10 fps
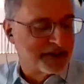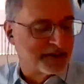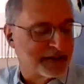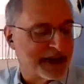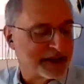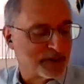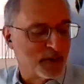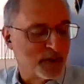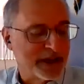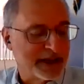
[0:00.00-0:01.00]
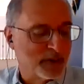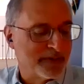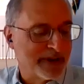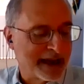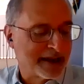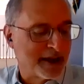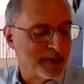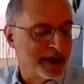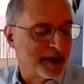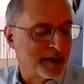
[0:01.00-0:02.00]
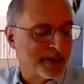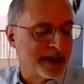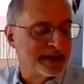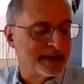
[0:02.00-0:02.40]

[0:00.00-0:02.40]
So next week, we've got coming up